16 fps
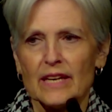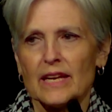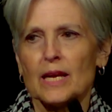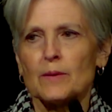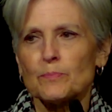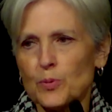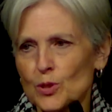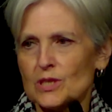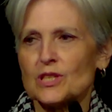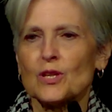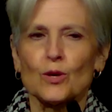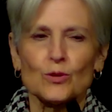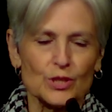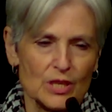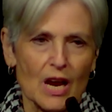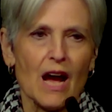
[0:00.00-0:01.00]
and puts
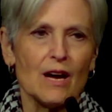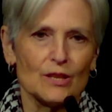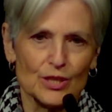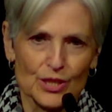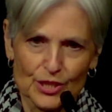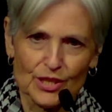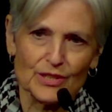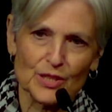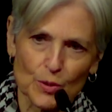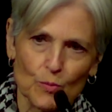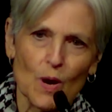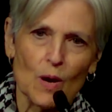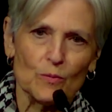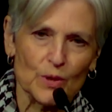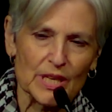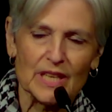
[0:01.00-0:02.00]
those dollars into what
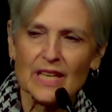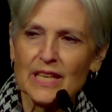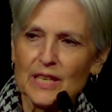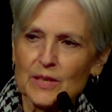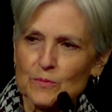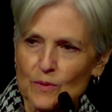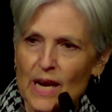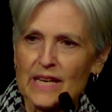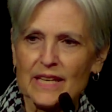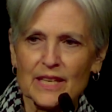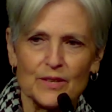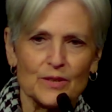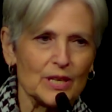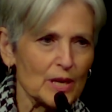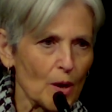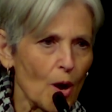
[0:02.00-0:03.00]
we need right here
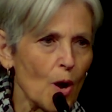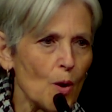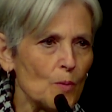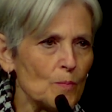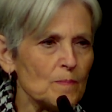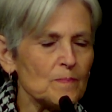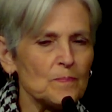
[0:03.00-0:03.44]
at home.